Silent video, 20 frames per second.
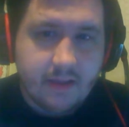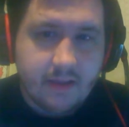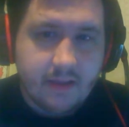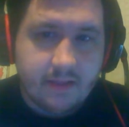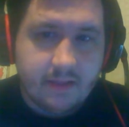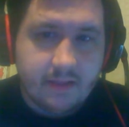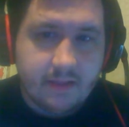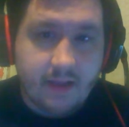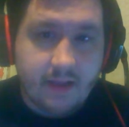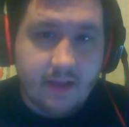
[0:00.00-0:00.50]

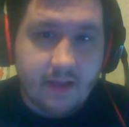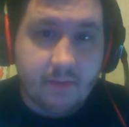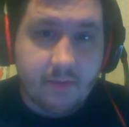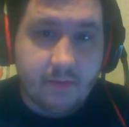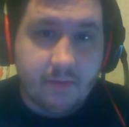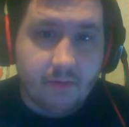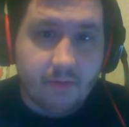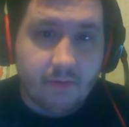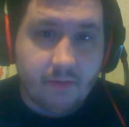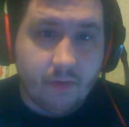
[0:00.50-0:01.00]
That has been a
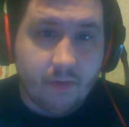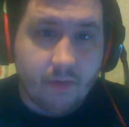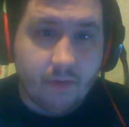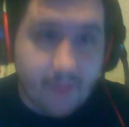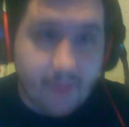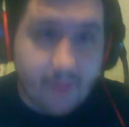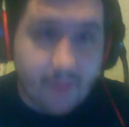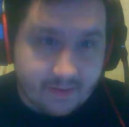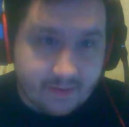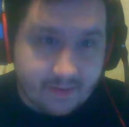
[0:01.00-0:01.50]
royal
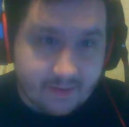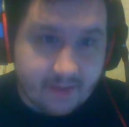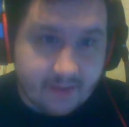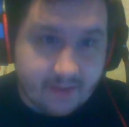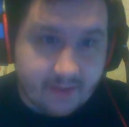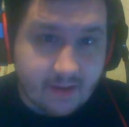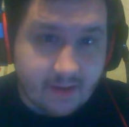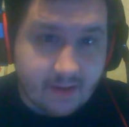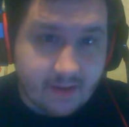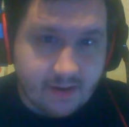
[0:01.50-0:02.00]
mess, and that's
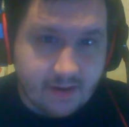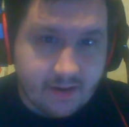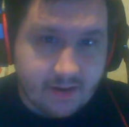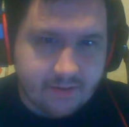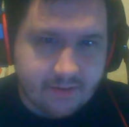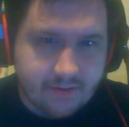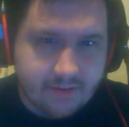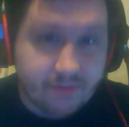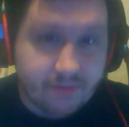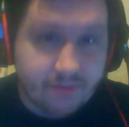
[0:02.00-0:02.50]
going to change some
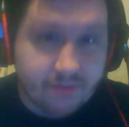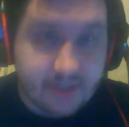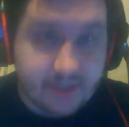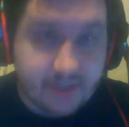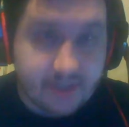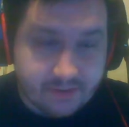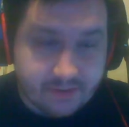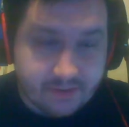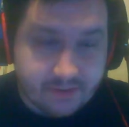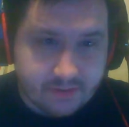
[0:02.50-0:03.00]

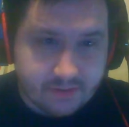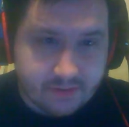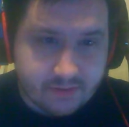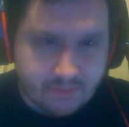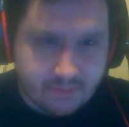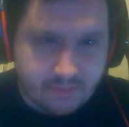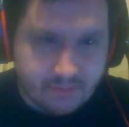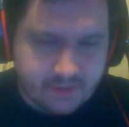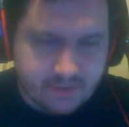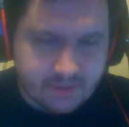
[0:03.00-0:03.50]

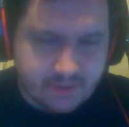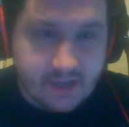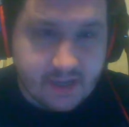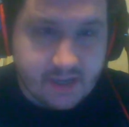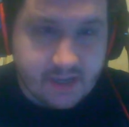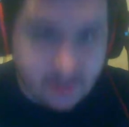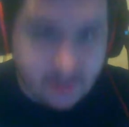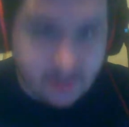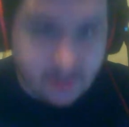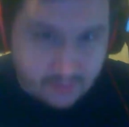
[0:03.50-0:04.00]

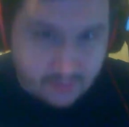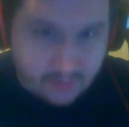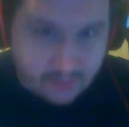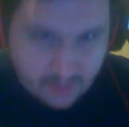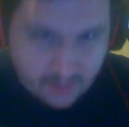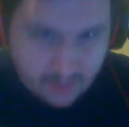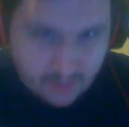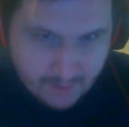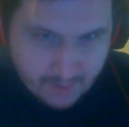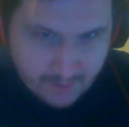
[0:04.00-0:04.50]
procedures in
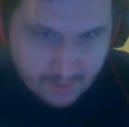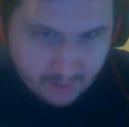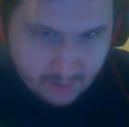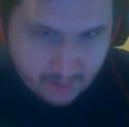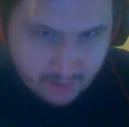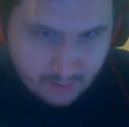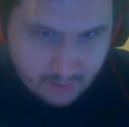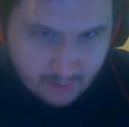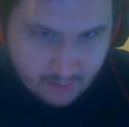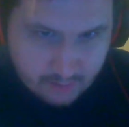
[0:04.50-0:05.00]
the
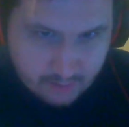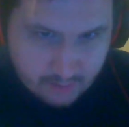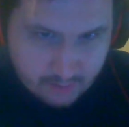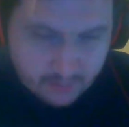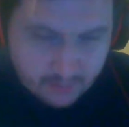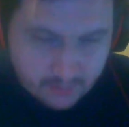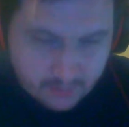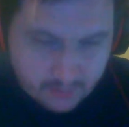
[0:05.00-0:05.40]
background.